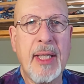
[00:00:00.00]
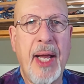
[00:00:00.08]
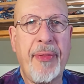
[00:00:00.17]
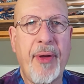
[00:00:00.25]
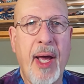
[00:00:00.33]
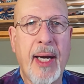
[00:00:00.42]
and
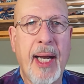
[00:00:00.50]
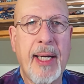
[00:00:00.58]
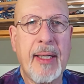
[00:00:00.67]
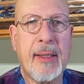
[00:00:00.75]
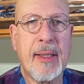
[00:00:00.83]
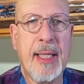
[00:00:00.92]
I thought
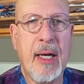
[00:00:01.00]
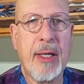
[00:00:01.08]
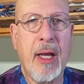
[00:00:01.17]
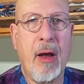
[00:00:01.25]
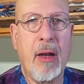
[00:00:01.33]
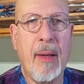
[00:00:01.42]
I'd tell
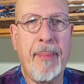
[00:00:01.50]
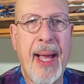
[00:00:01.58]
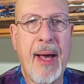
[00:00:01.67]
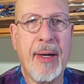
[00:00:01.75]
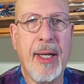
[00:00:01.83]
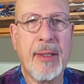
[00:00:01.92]
you all
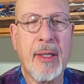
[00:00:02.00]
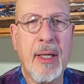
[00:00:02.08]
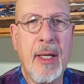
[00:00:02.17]
about it